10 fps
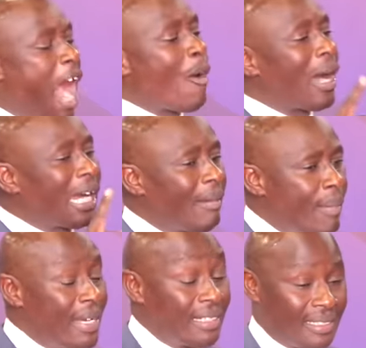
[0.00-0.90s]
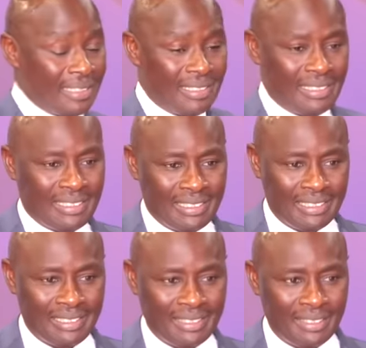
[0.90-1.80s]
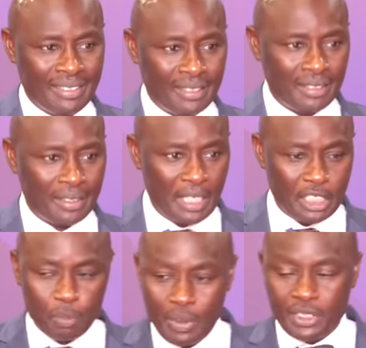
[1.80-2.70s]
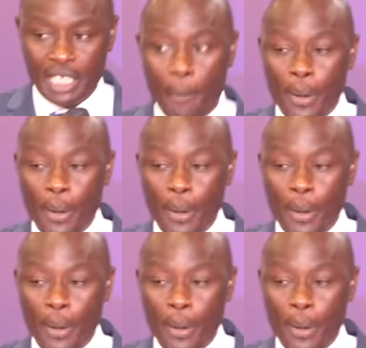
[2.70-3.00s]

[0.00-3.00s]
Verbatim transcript: Our government is missing a